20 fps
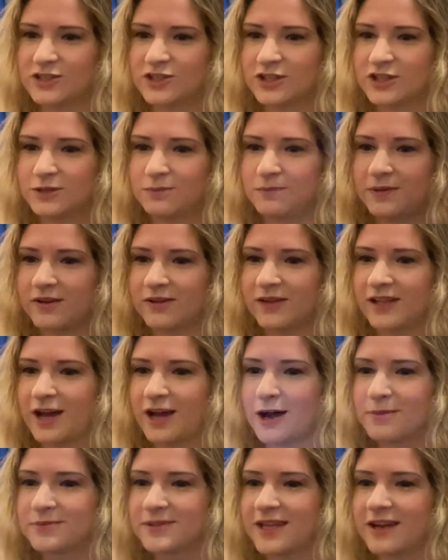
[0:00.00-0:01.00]
just barely
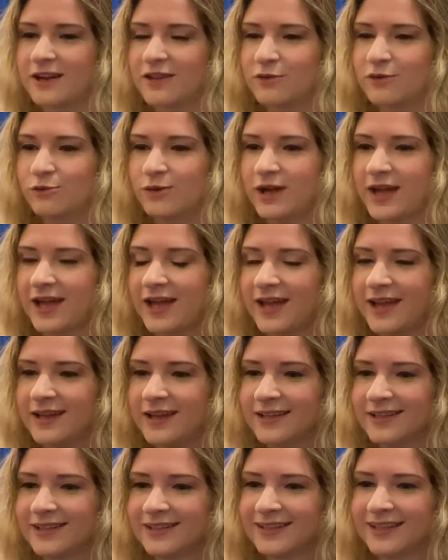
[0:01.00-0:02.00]
hops out of the way.